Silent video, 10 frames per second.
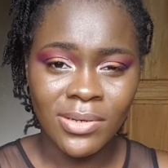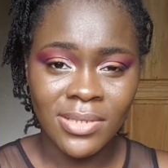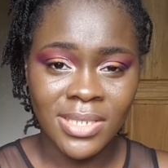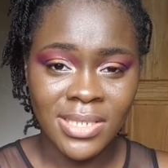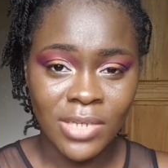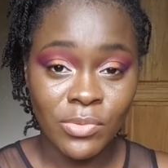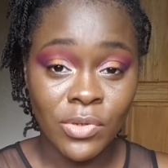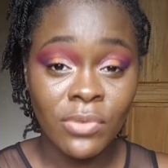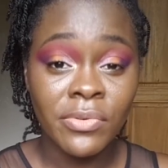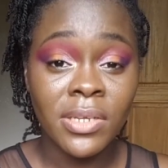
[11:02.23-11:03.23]
understand, you
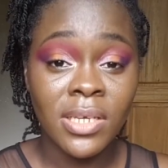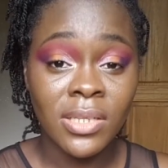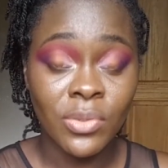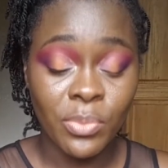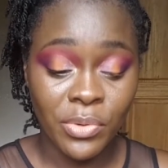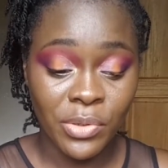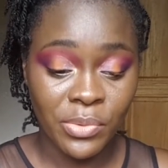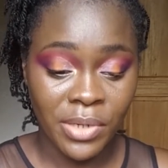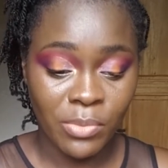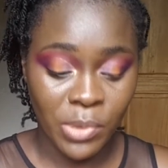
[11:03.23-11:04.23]
don't really get the
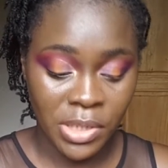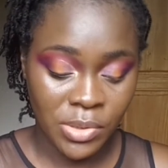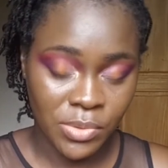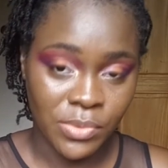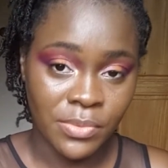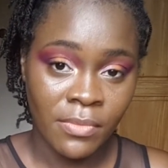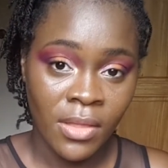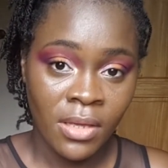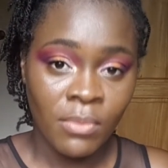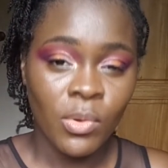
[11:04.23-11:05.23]
point where I'm going. So,
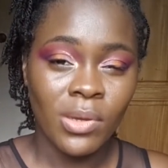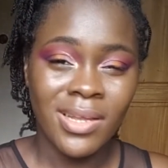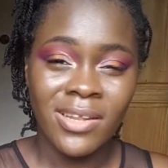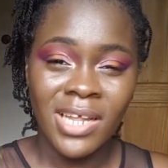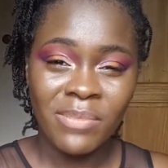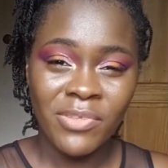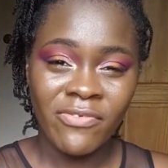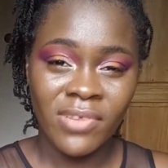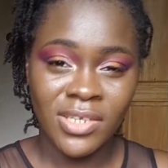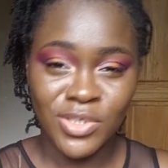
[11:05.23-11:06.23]
okay, let me
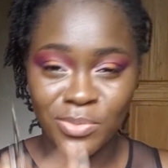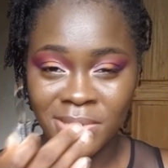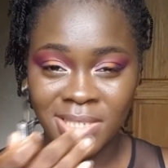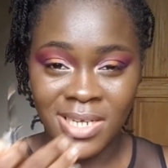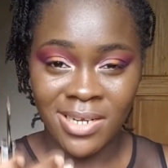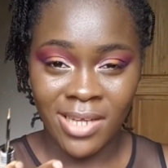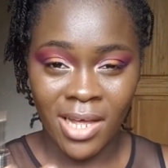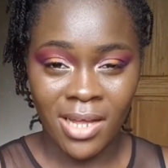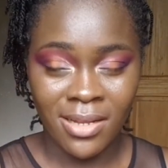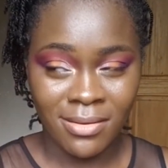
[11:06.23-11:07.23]
finish up this line
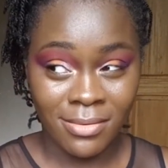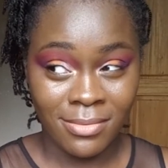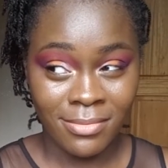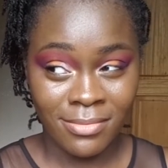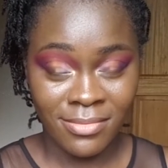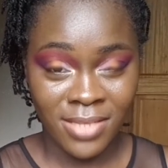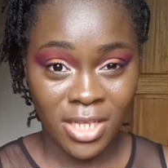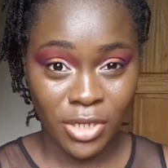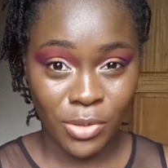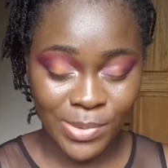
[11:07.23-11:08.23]
and
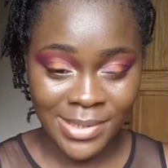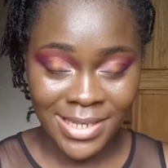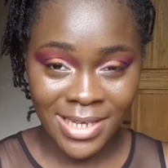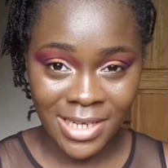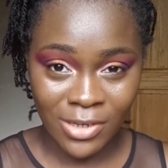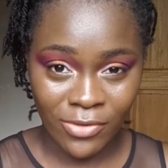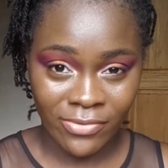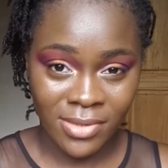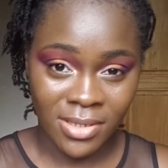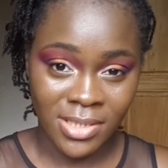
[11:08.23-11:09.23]
tell what kind
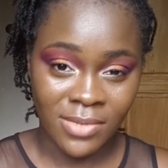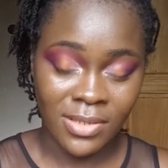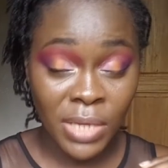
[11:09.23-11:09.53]
of things